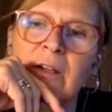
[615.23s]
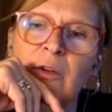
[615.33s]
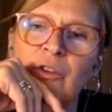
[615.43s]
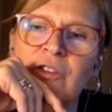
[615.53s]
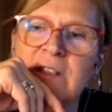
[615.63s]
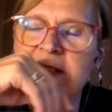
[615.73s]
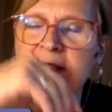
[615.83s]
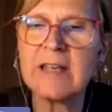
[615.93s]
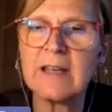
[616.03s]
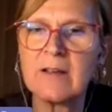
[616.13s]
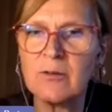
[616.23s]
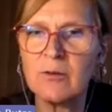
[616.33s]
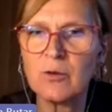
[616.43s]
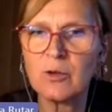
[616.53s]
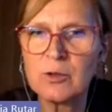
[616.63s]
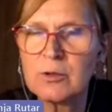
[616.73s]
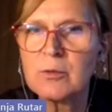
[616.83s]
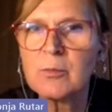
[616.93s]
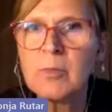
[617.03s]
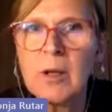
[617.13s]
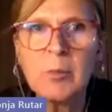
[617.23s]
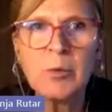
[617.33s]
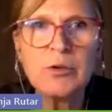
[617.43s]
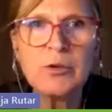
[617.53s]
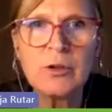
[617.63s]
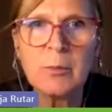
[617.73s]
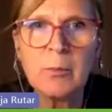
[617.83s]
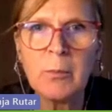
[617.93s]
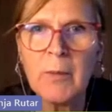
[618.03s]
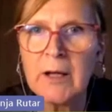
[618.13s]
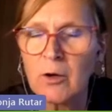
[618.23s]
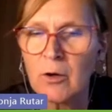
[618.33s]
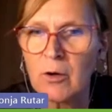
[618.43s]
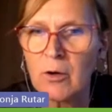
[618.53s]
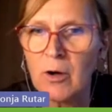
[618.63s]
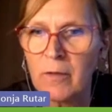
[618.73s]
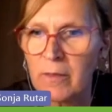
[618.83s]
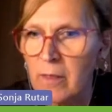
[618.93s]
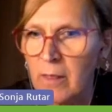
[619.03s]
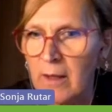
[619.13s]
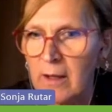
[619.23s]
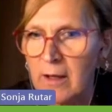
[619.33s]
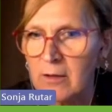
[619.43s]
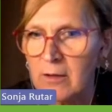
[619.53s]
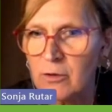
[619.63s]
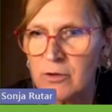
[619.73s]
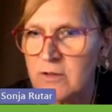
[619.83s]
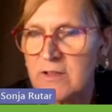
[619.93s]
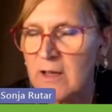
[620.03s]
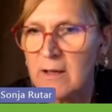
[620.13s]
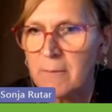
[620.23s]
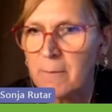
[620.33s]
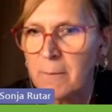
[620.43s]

You could just say, you could put your mic on and you could say.